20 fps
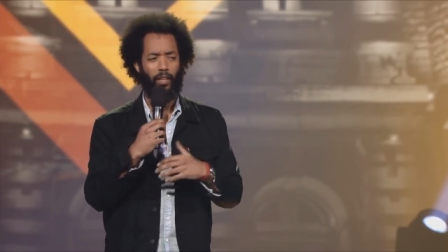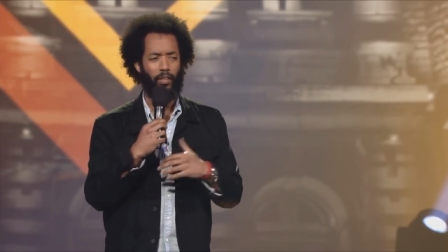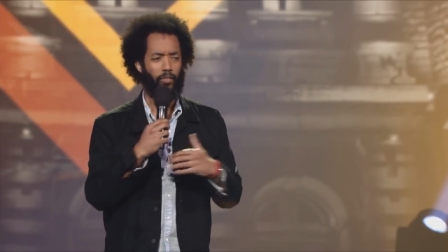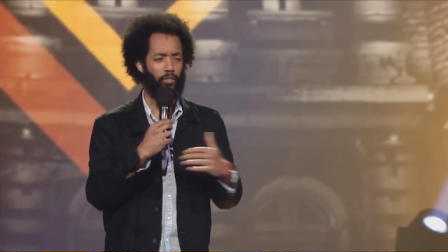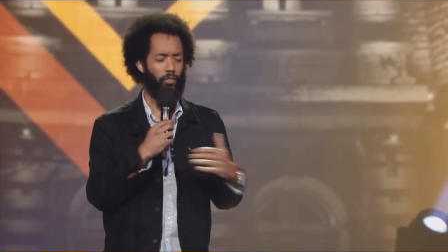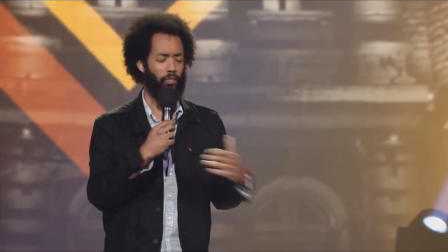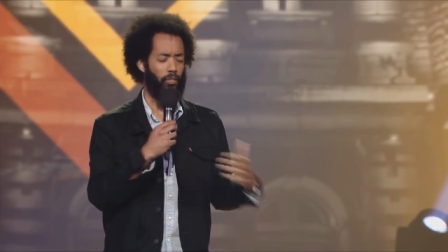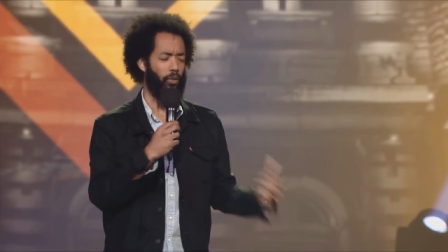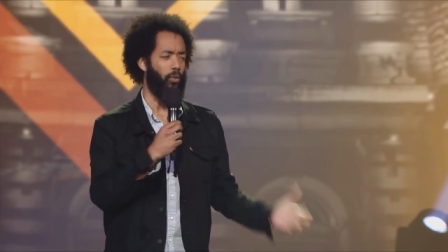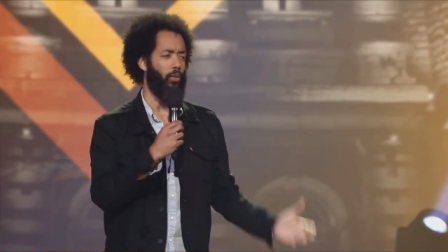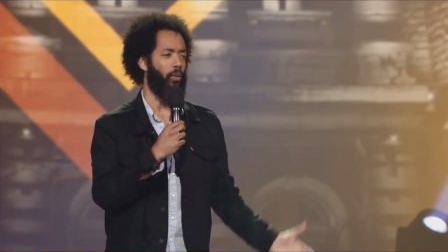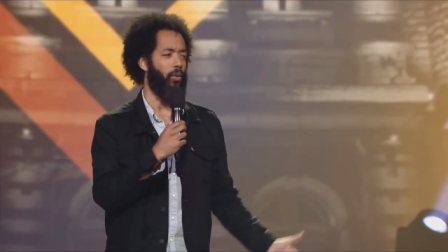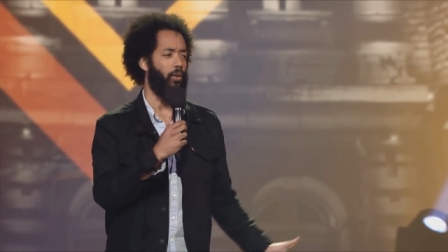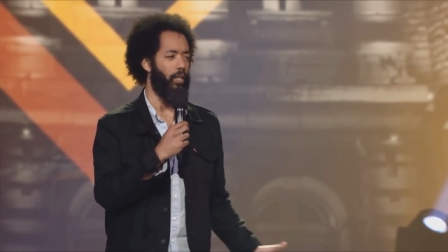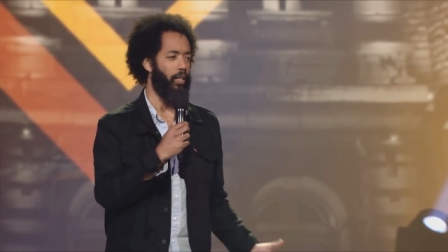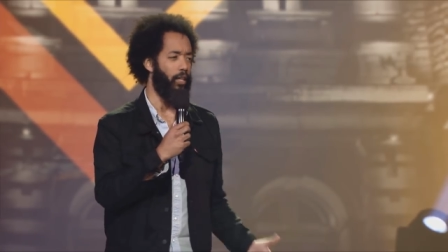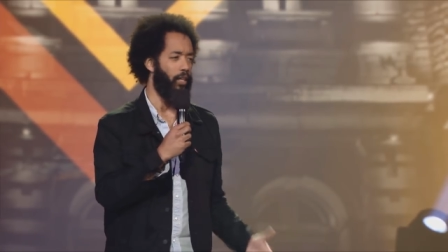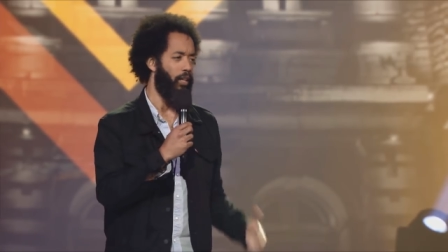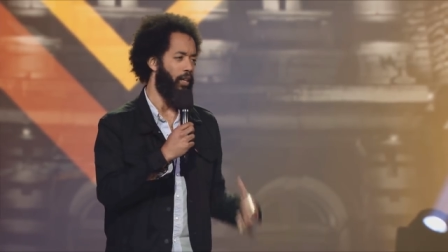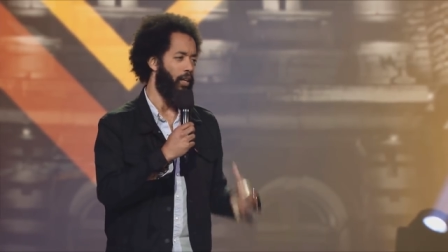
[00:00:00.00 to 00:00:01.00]

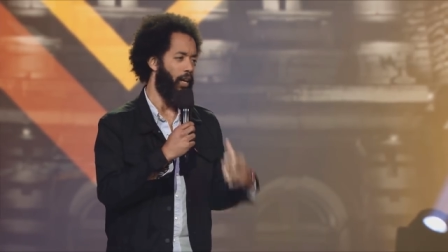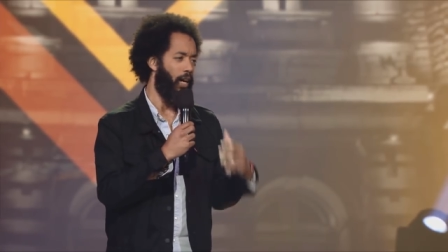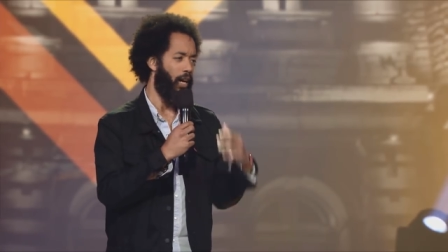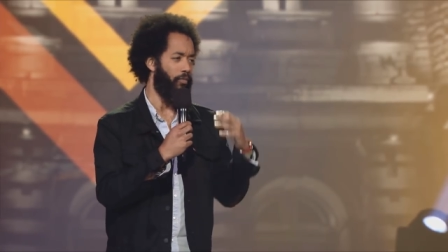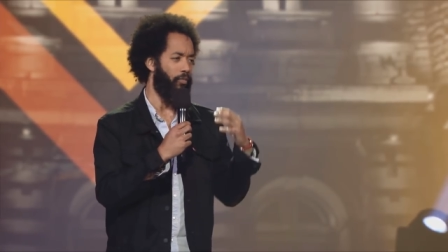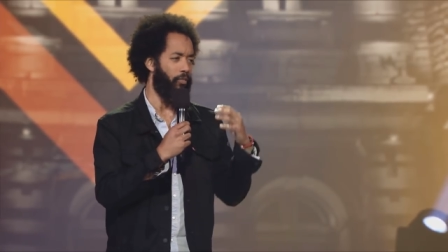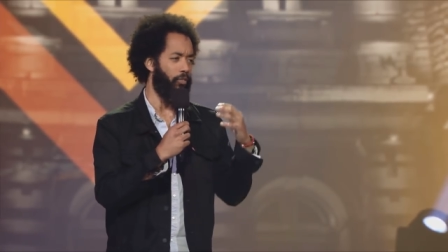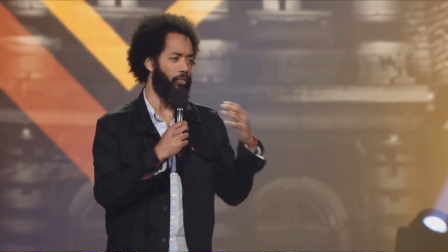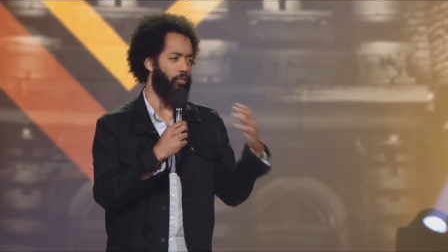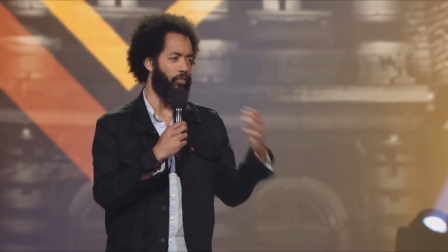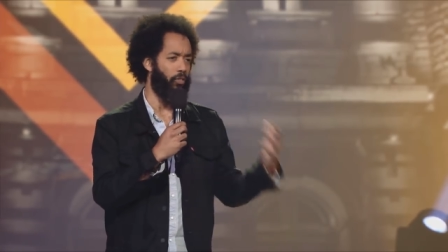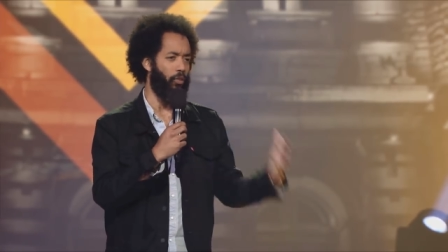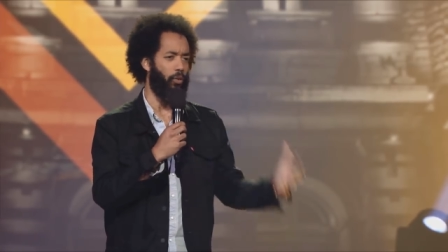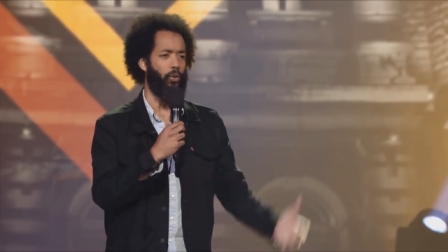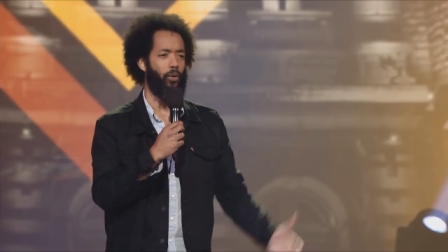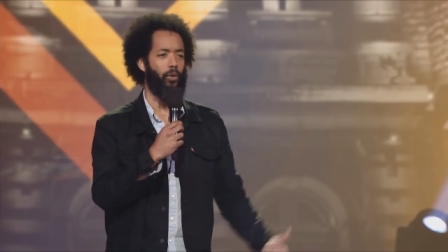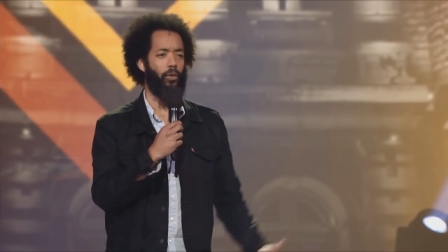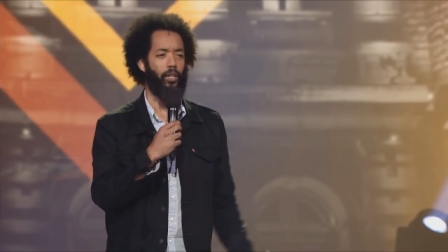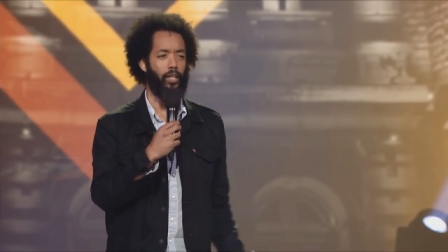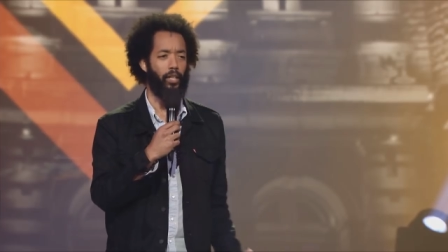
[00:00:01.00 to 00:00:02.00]
story after
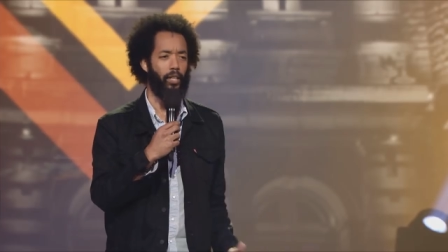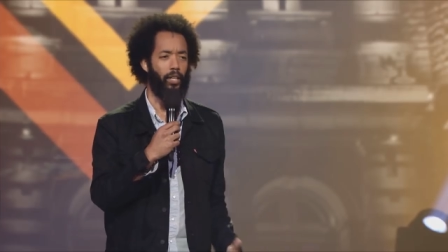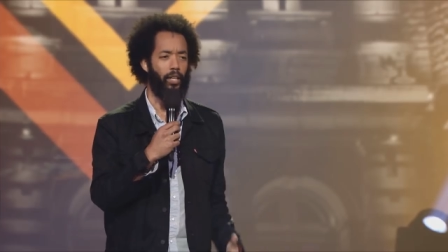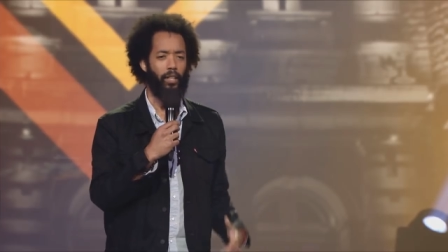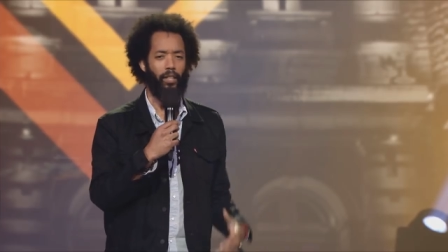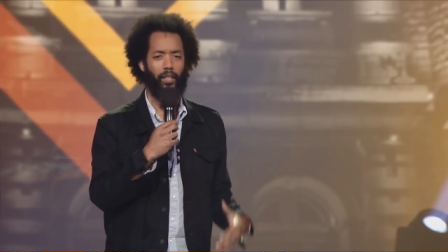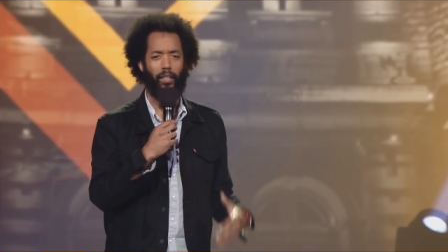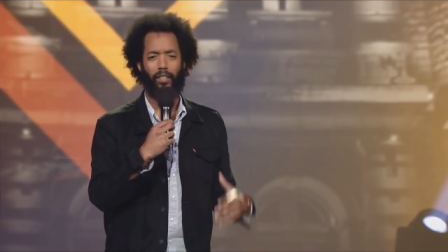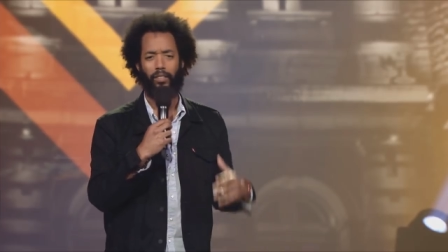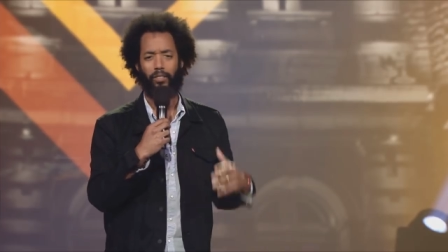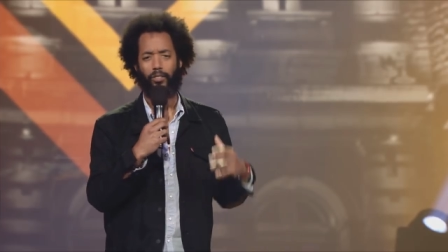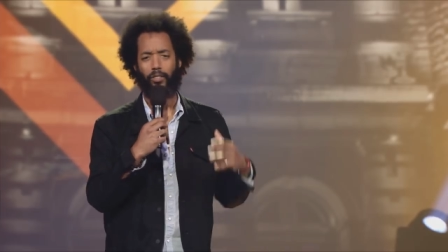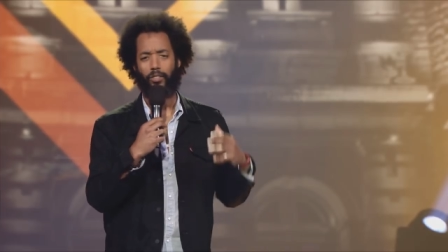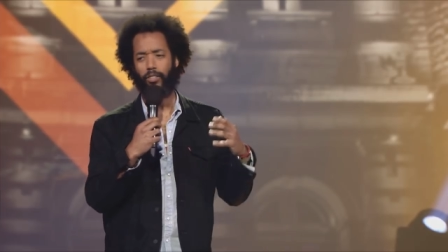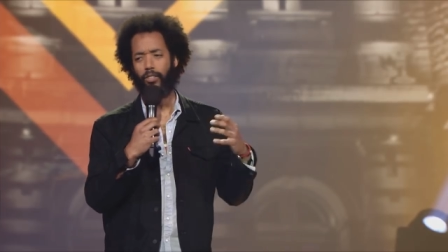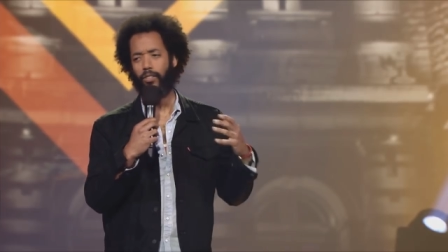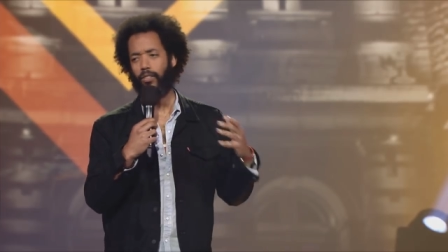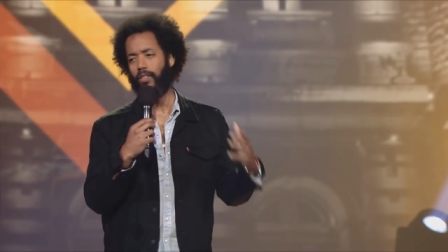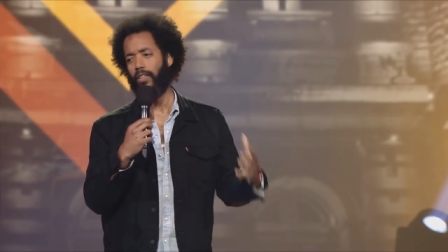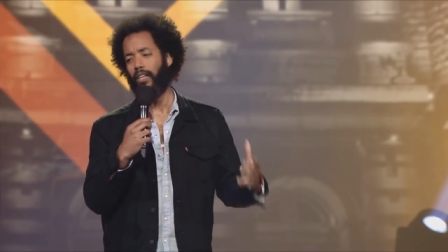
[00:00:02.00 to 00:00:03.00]
story, and you're
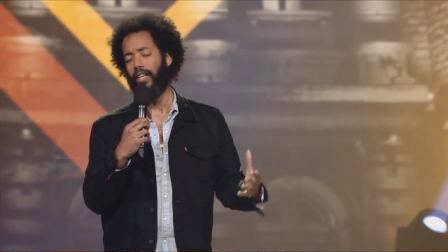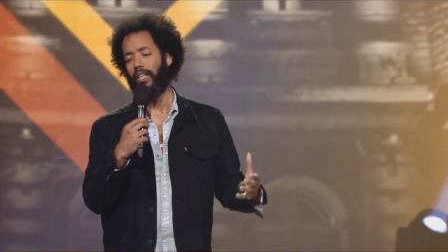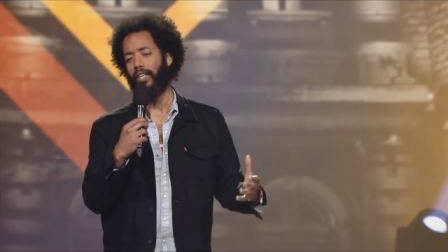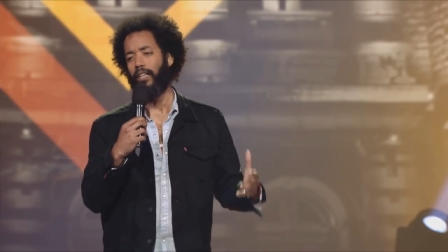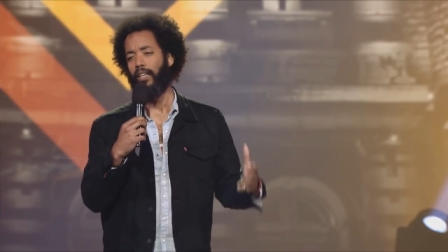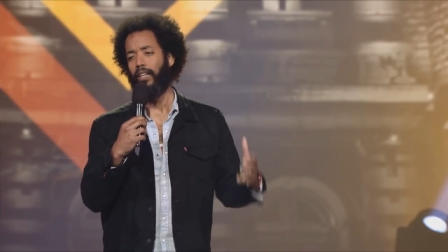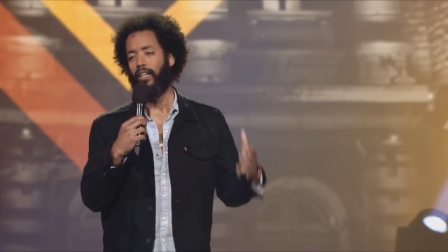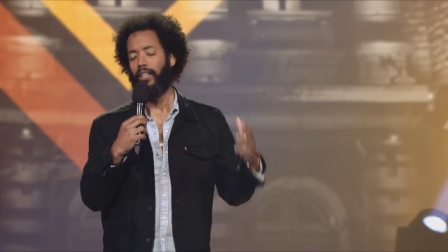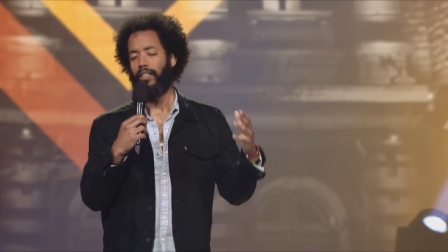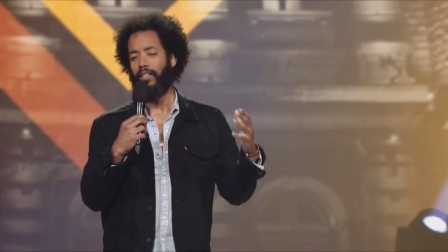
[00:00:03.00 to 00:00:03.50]
just like,